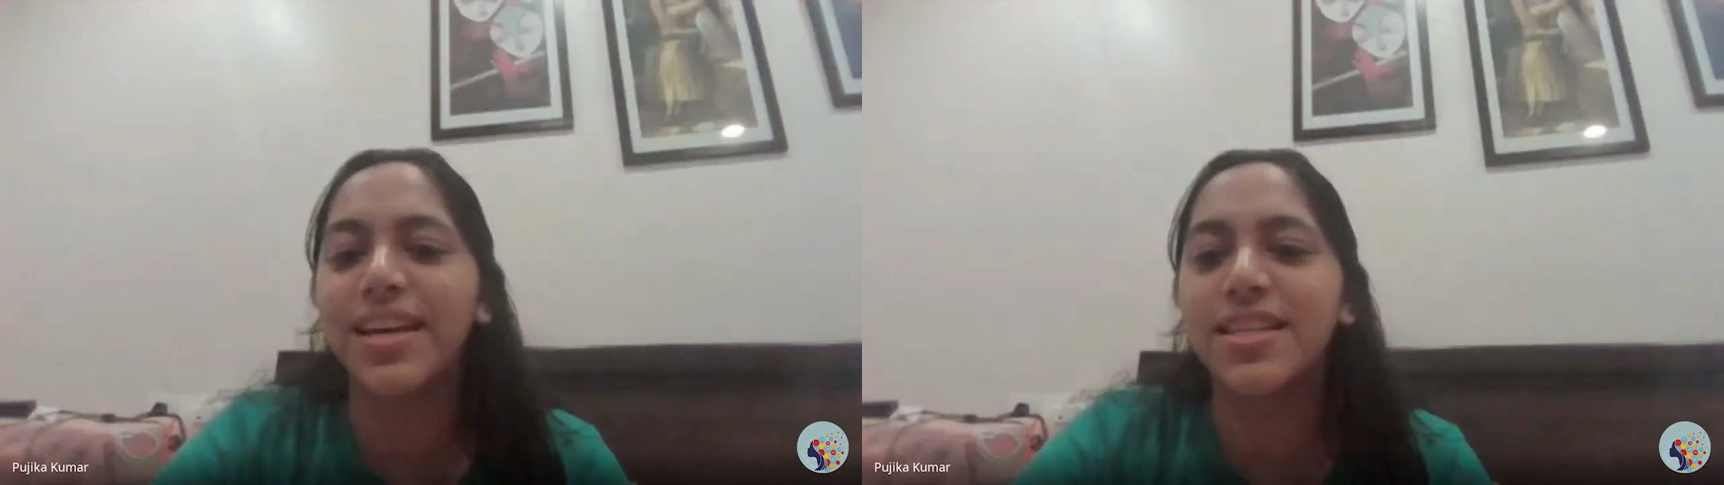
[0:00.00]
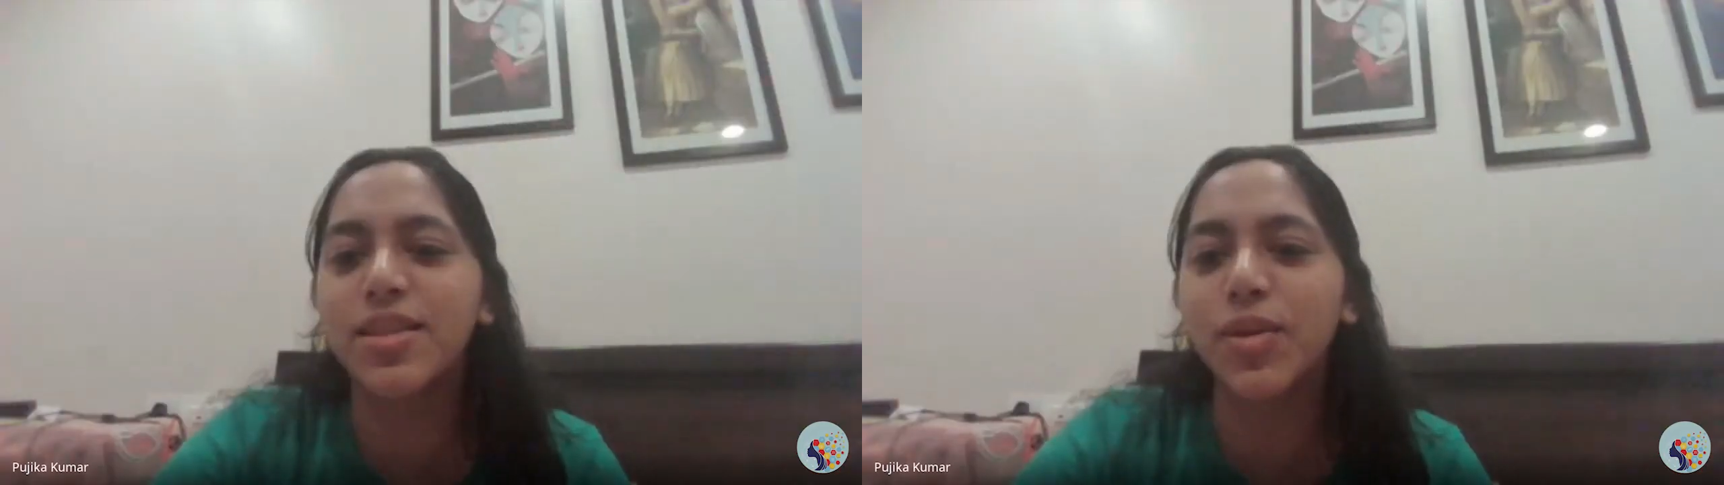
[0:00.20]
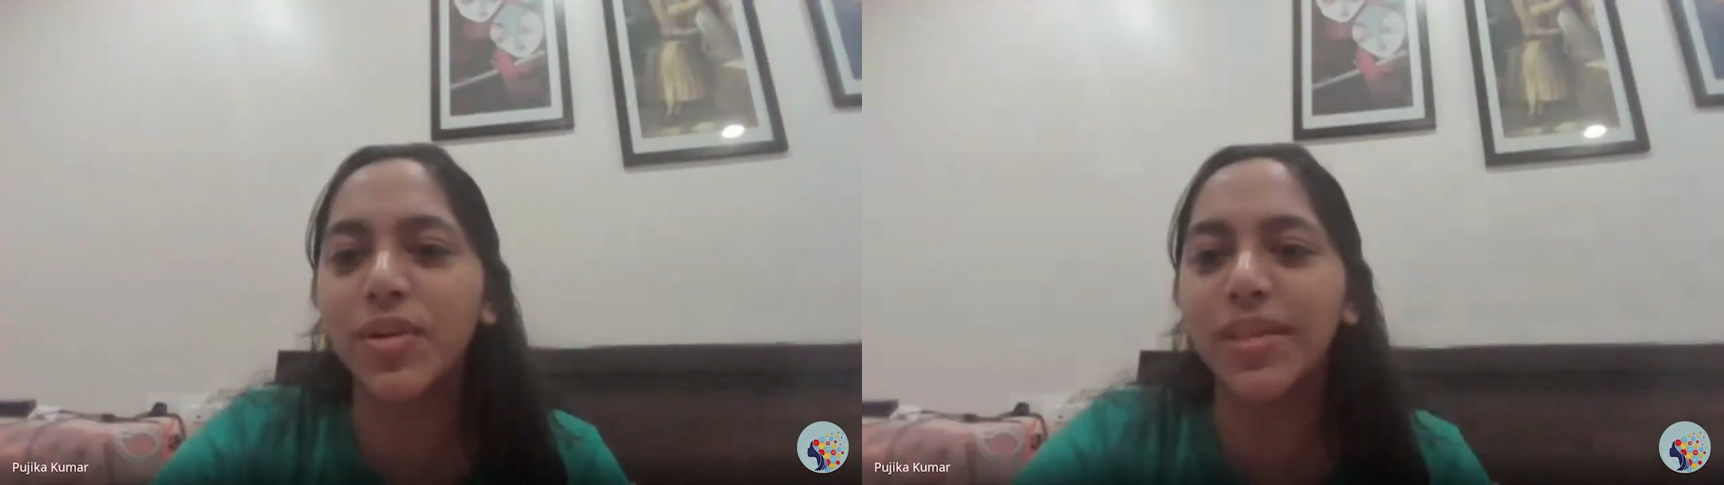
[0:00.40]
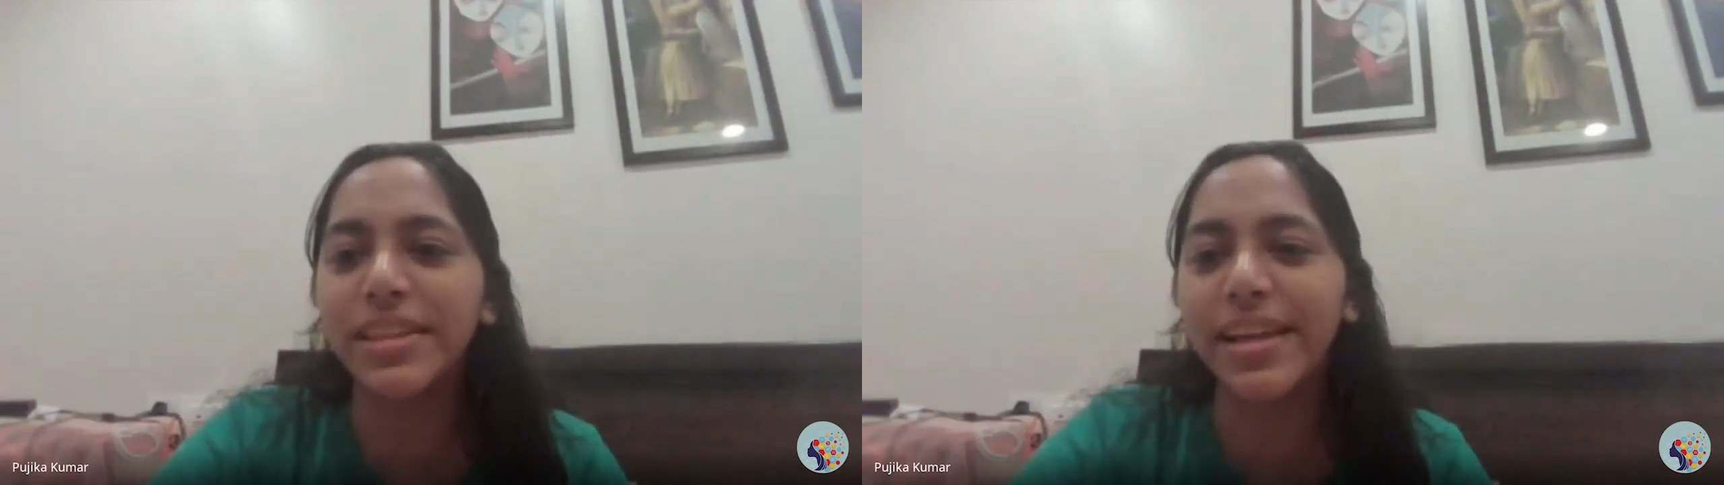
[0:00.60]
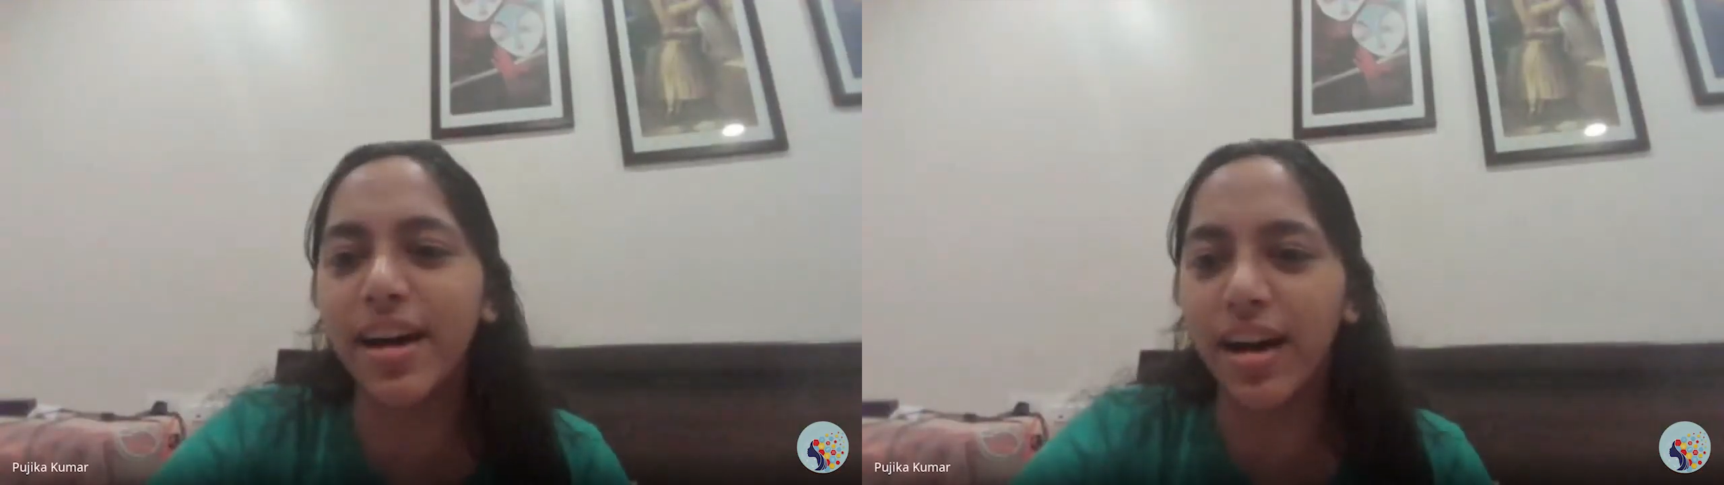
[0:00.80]
So
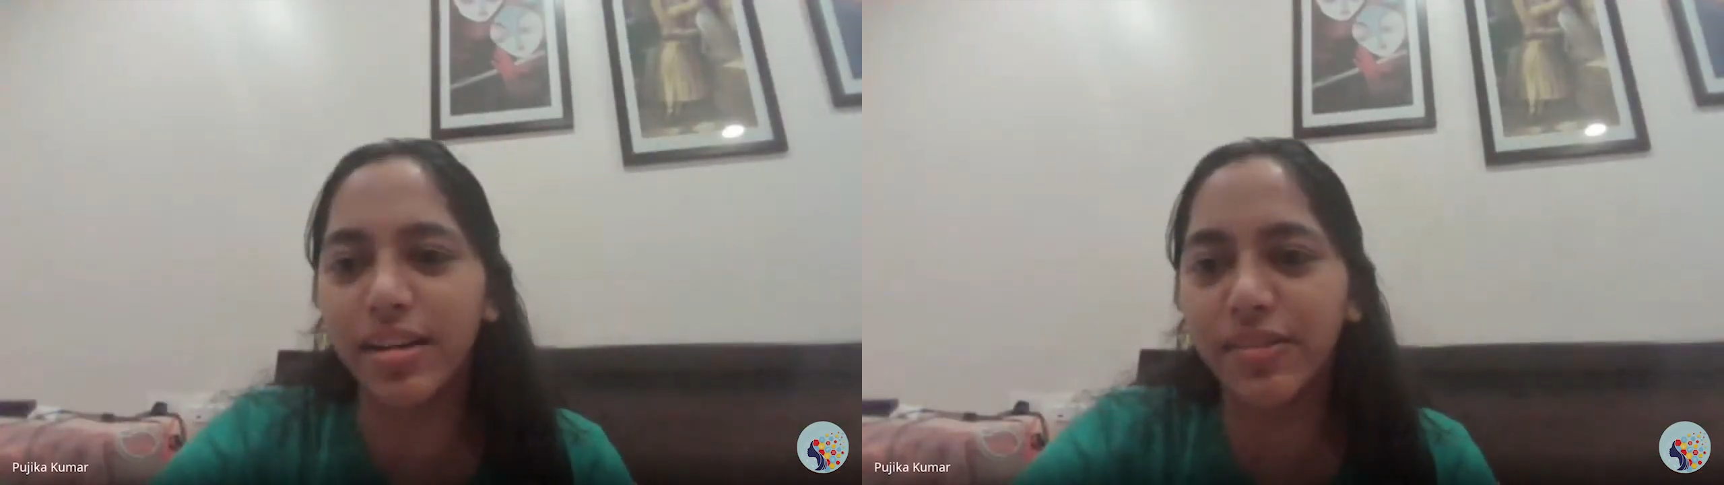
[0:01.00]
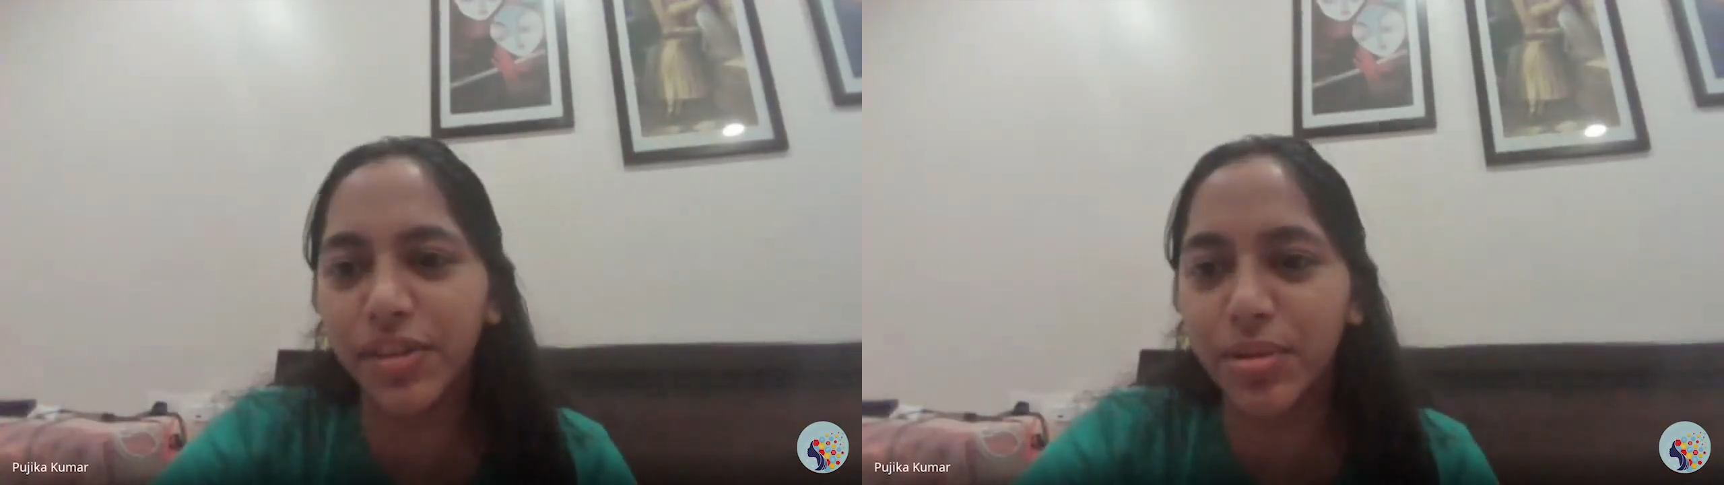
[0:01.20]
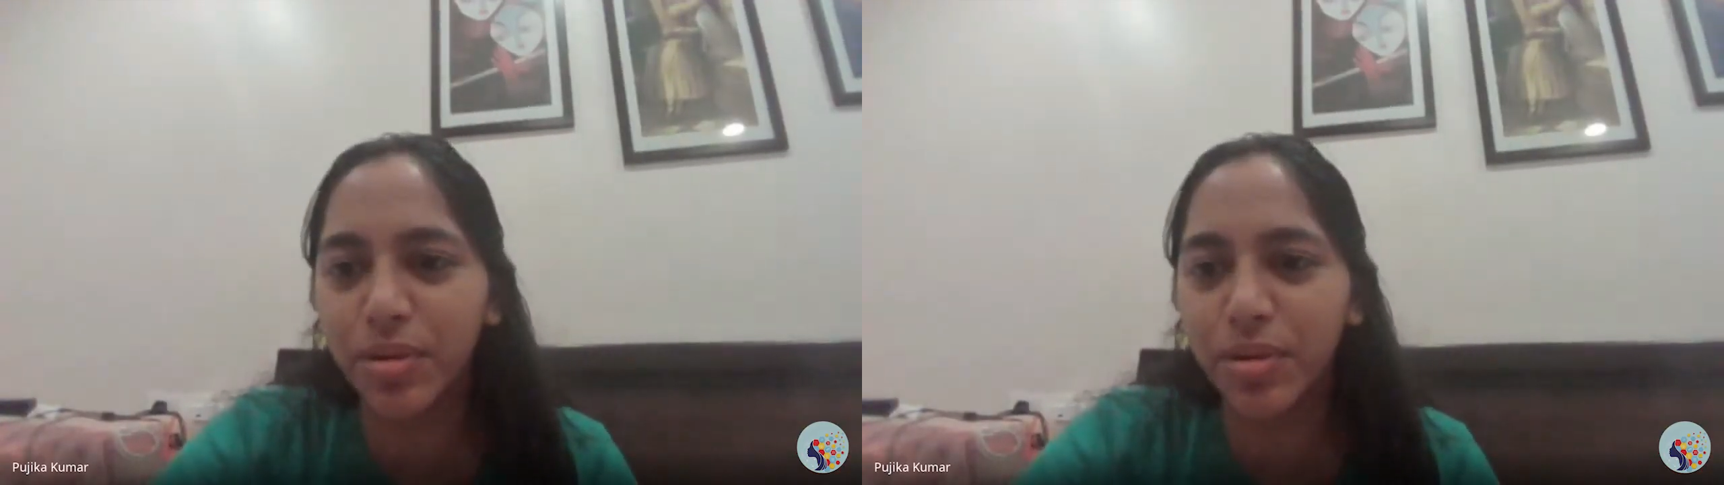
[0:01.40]
there are a few